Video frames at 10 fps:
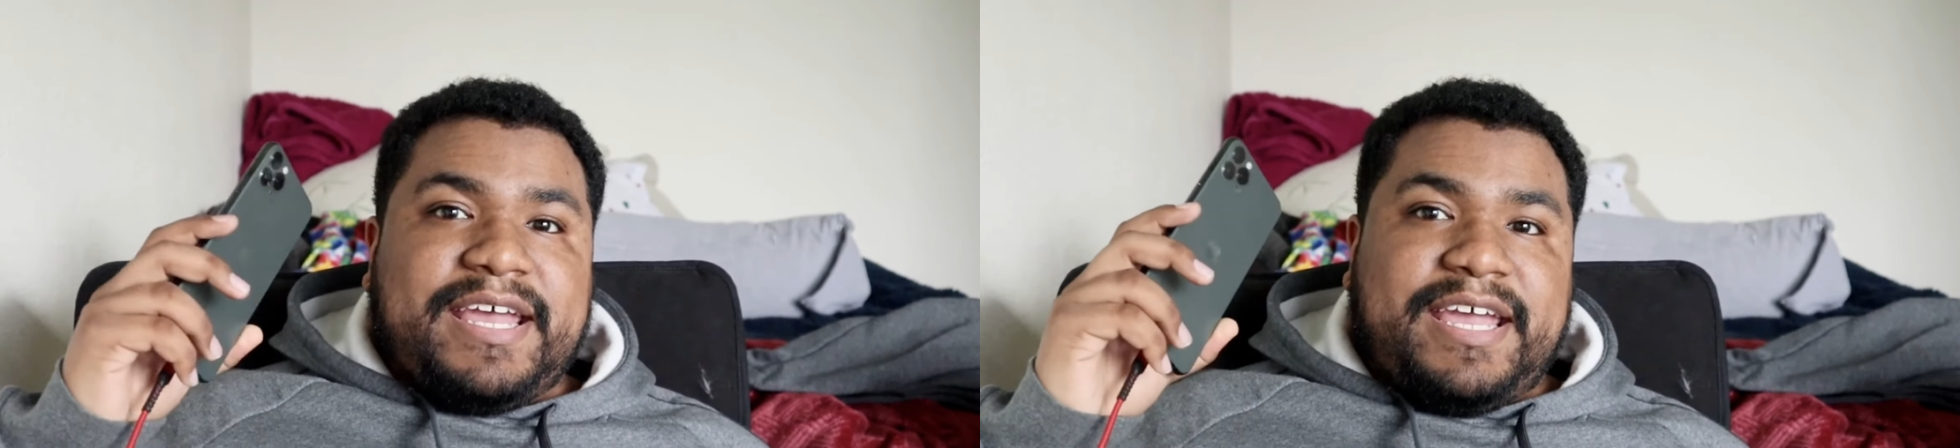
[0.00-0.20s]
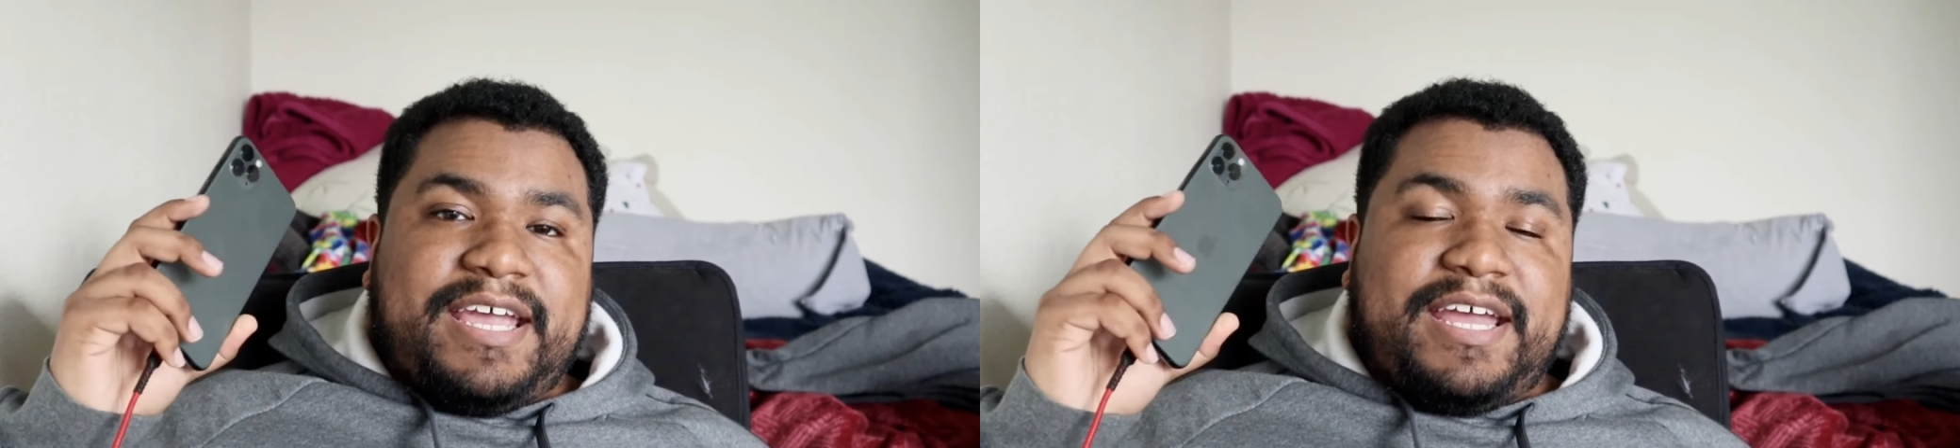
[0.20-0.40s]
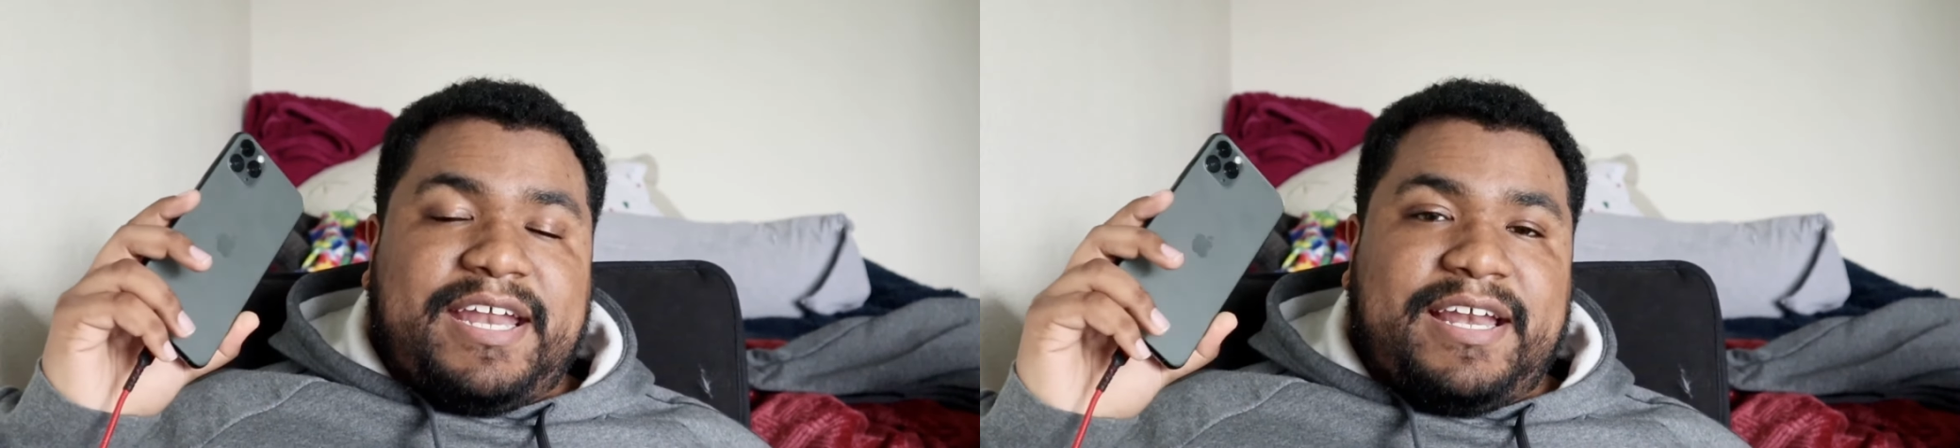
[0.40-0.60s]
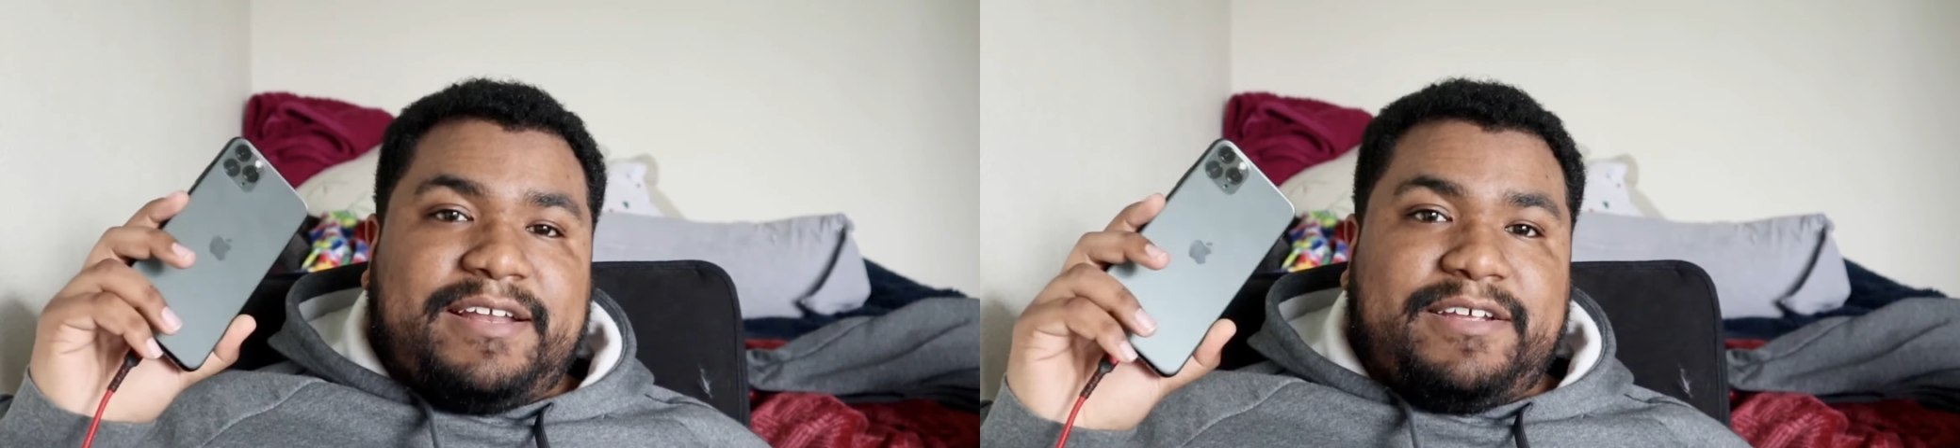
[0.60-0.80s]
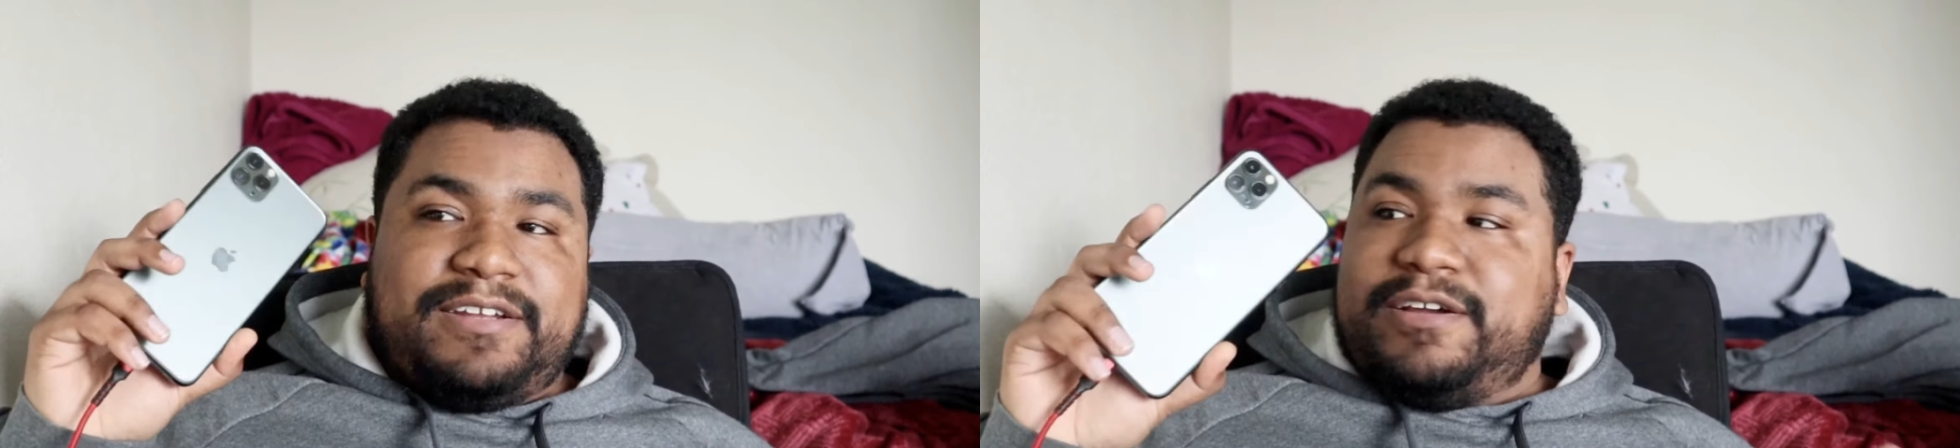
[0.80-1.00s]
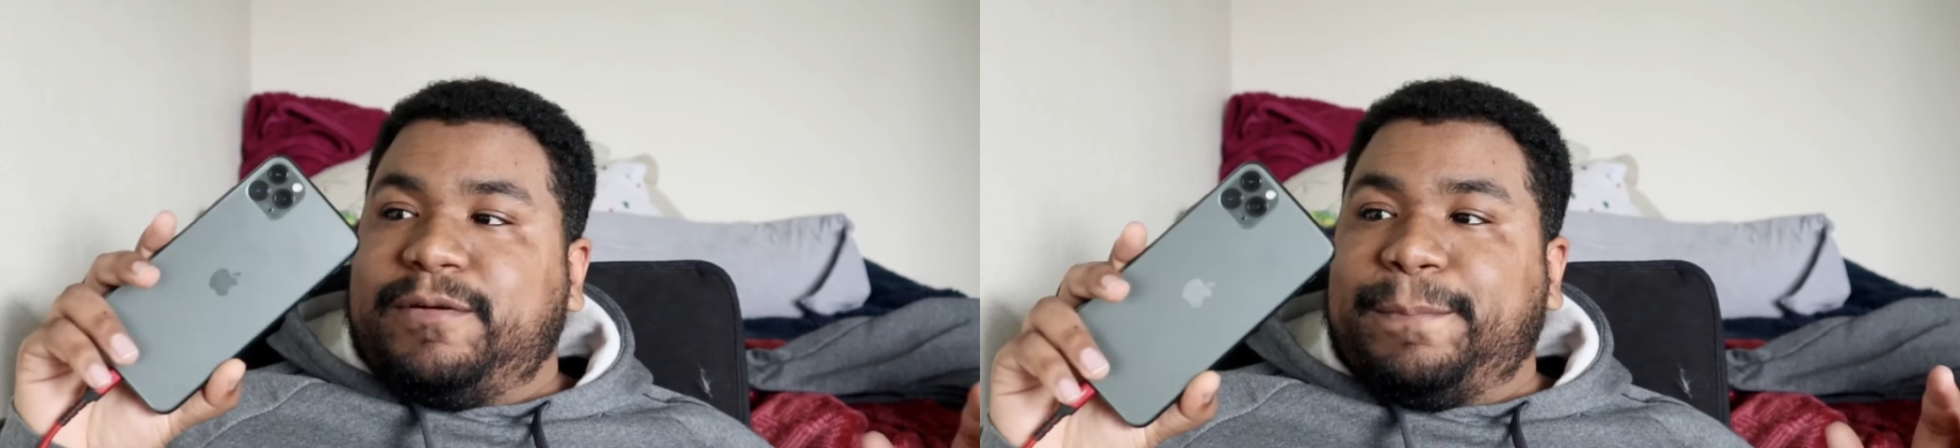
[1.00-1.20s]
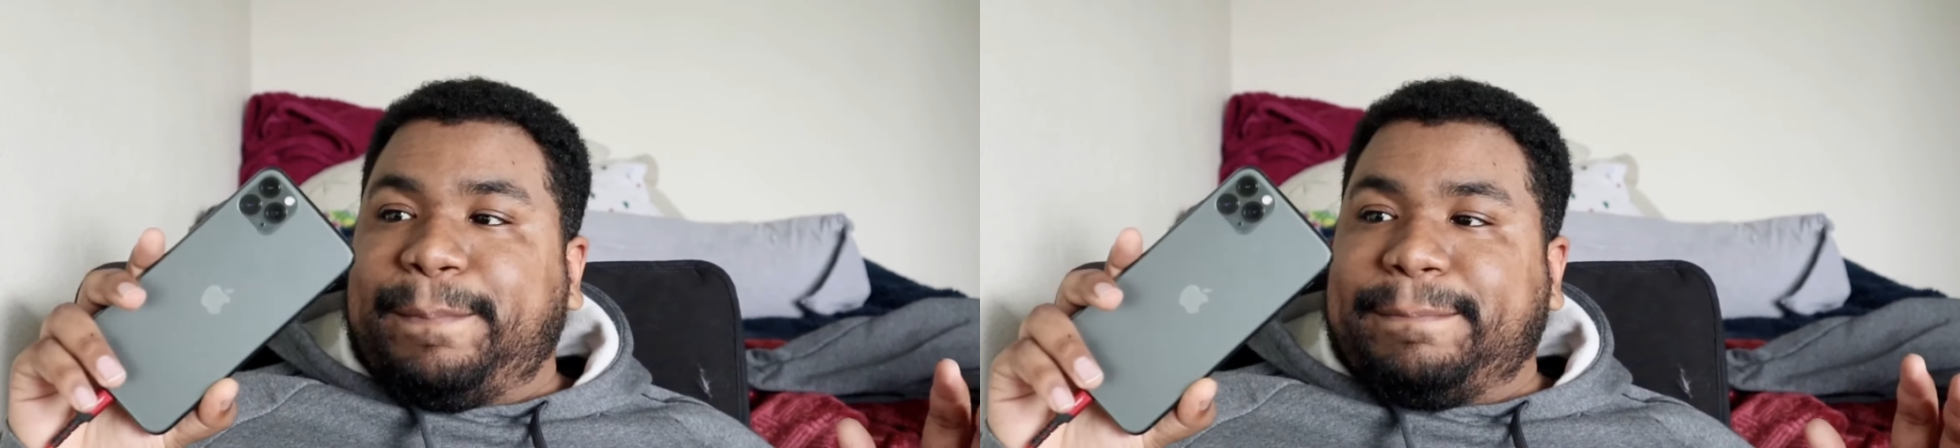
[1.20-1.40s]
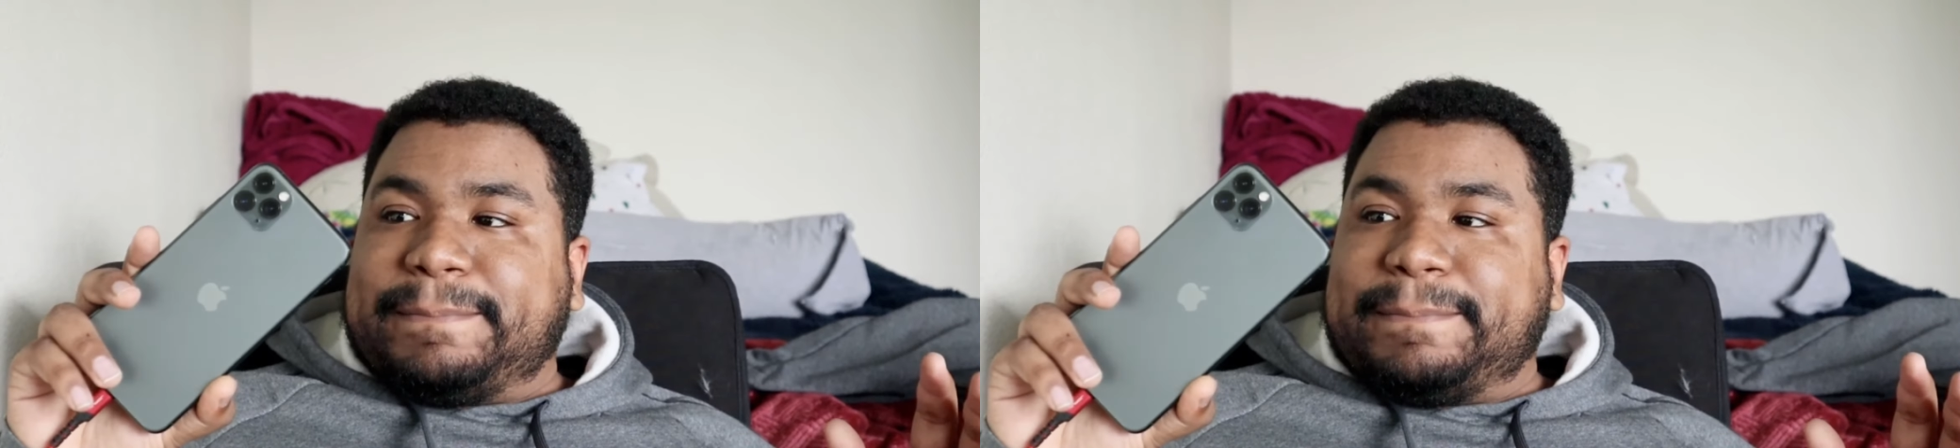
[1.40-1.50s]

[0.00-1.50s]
And, you know,